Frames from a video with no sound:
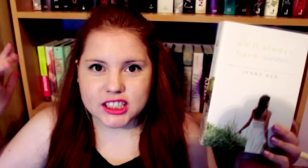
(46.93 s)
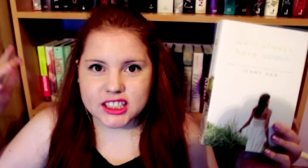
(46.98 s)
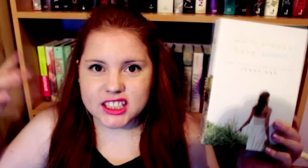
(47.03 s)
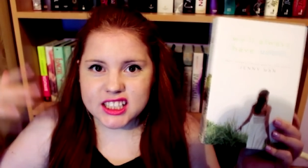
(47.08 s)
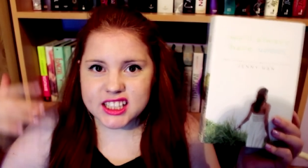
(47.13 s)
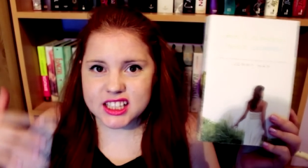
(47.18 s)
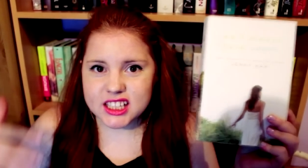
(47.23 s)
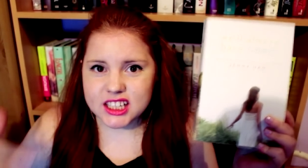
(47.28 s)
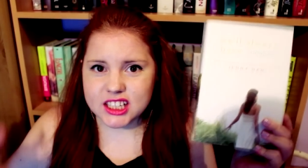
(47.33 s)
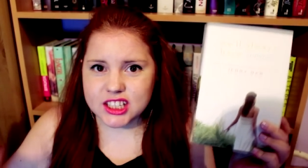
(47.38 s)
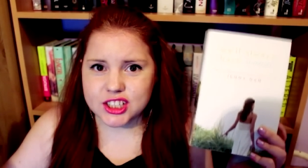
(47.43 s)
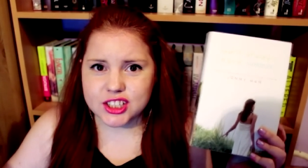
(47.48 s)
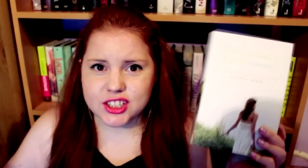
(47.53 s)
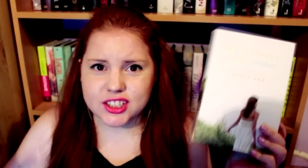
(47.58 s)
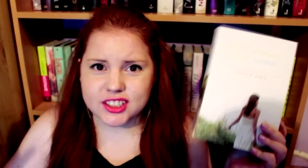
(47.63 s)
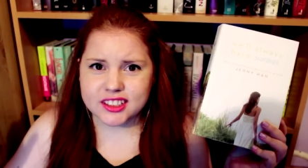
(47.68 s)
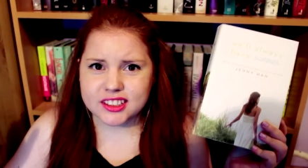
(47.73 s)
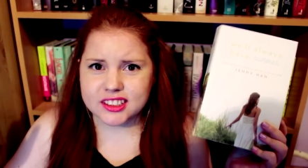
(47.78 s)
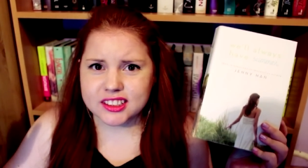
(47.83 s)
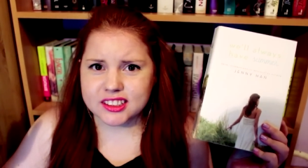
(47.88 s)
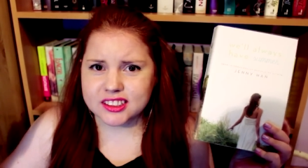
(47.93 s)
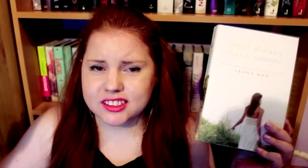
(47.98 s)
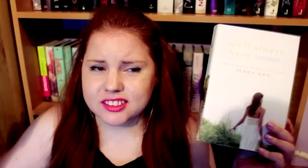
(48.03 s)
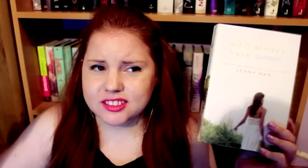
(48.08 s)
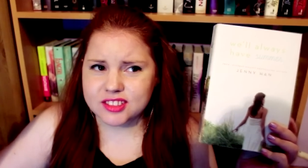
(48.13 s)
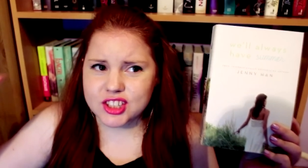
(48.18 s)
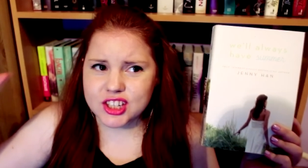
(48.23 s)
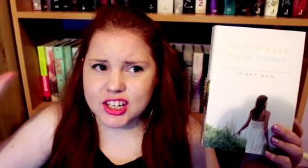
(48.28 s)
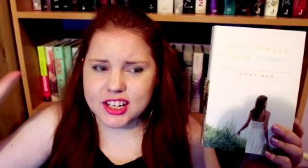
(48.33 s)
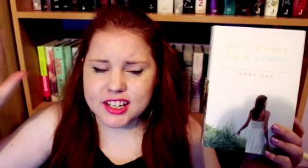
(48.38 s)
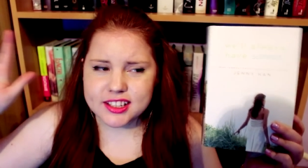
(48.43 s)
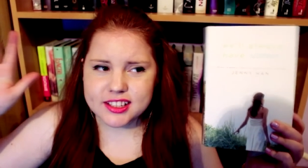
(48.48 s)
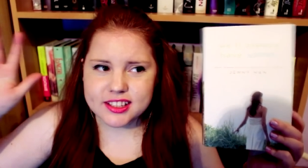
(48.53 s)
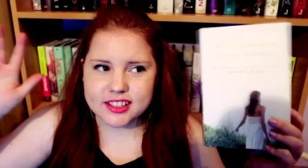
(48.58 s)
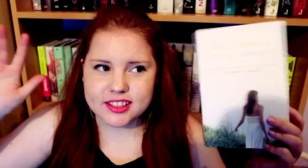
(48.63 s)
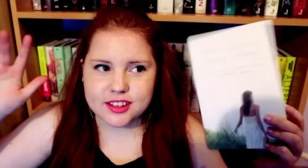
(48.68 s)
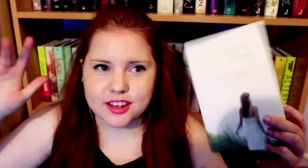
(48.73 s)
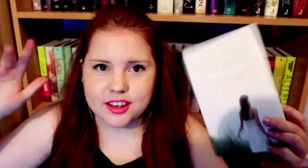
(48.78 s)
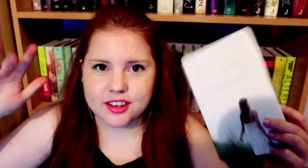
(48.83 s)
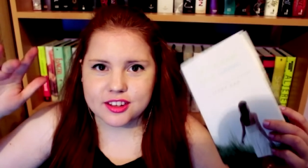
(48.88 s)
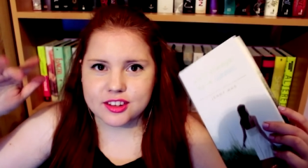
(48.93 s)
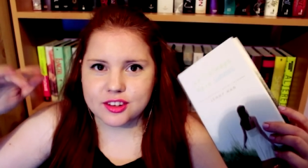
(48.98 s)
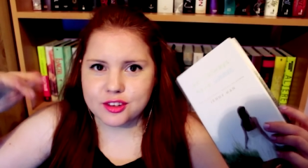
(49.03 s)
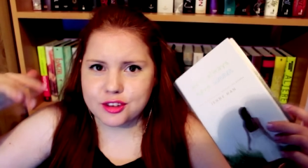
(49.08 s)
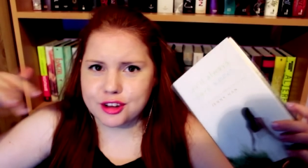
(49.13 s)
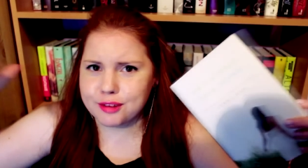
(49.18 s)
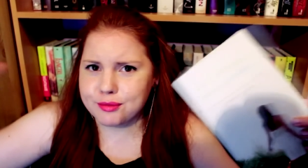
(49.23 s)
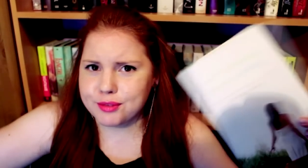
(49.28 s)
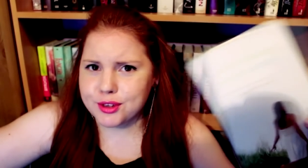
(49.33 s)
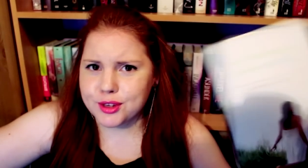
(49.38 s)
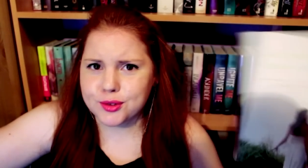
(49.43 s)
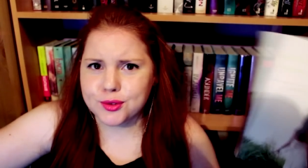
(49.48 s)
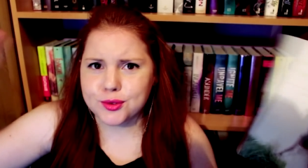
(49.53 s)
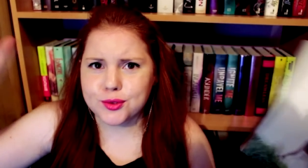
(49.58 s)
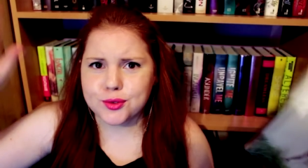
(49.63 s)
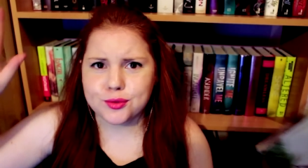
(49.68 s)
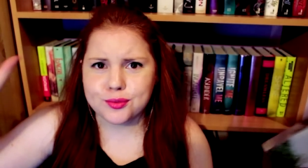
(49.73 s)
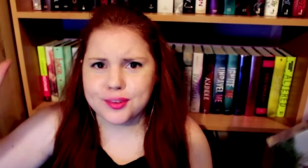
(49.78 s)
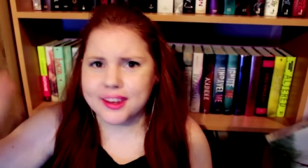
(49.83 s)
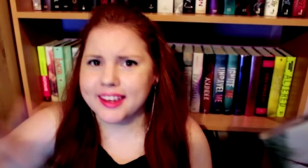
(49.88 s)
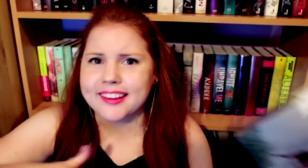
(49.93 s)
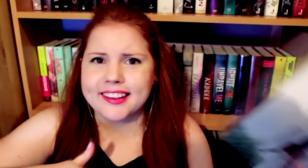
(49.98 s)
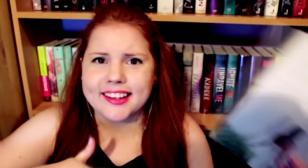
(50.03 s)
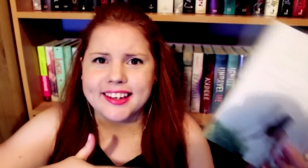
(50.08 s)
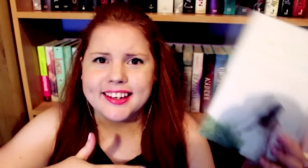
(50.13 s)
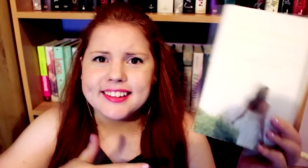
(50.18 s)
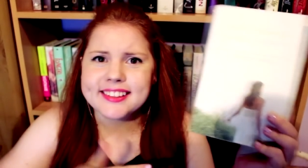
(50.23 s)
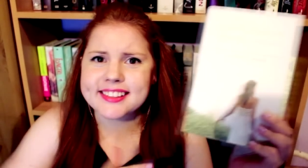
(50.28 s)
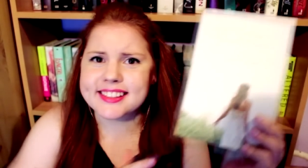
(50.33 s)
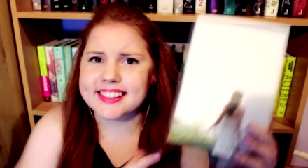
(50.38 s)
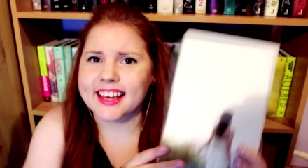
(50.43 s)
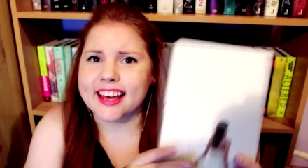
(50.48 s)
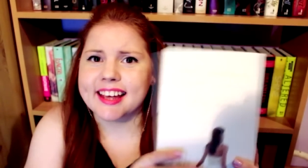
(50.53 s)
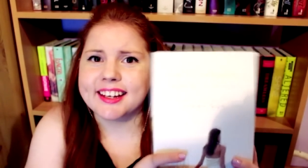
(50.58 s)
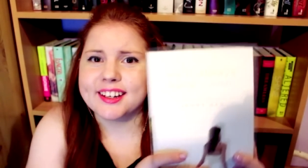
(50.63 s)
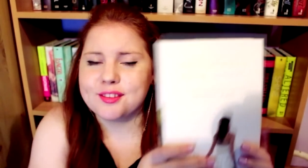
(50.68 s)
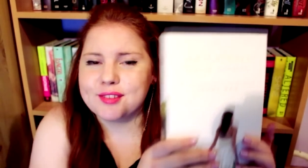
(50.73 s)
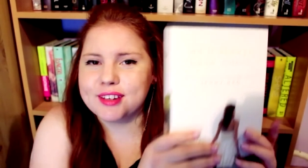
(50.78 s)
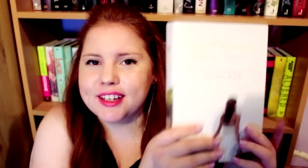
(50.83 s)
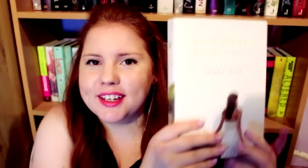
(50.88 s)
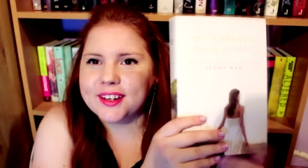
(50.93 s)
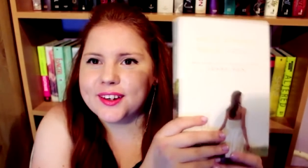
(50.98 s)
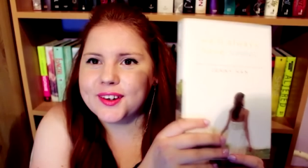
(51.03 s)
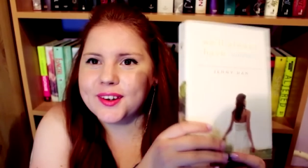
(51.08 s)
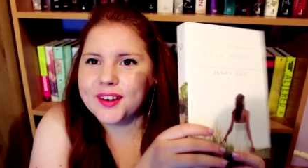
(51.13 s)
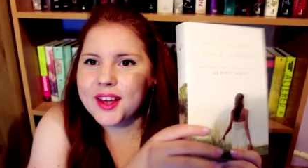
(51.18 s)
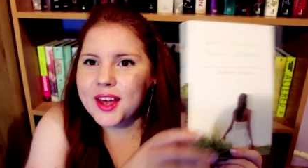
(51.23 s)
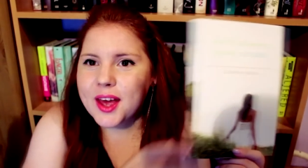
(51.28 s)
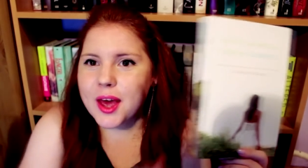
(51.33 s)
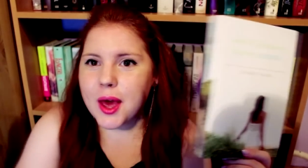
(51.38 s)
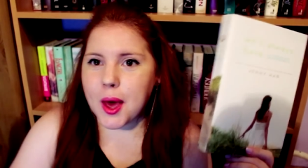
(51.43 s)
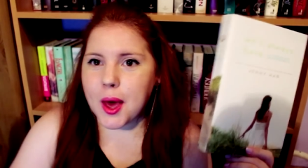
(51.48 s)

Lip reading: discussion, just review feelings kind of video